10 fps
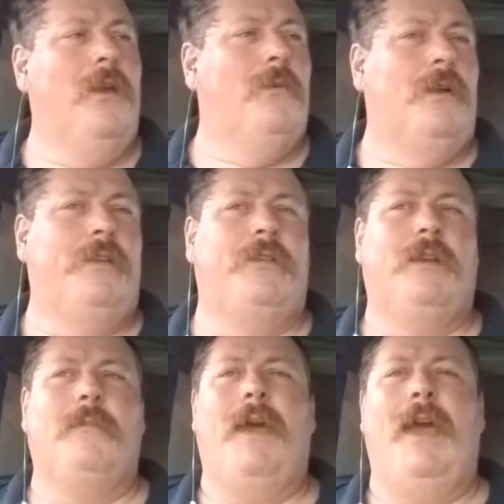what is the
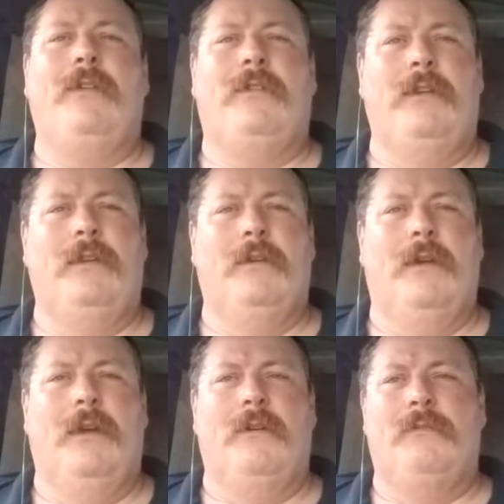capacity?
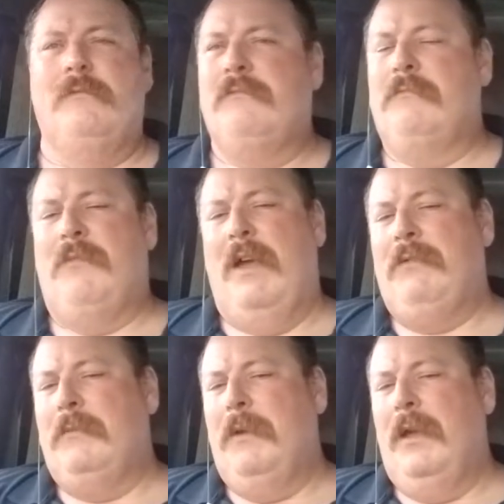
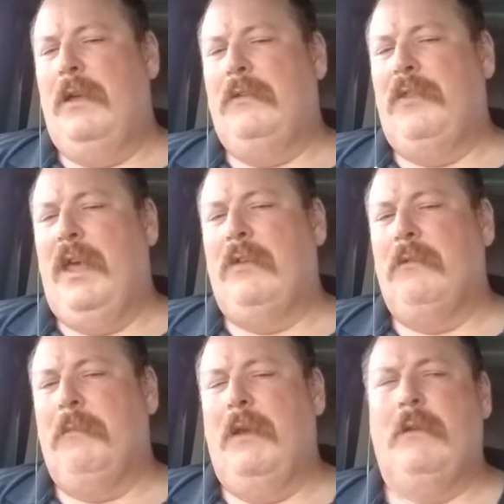500 pounds,
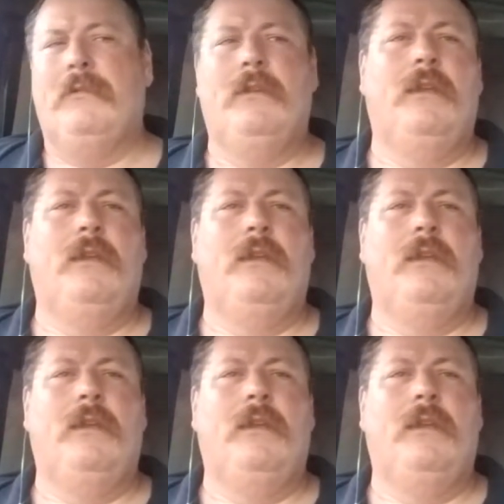1,000 pounds?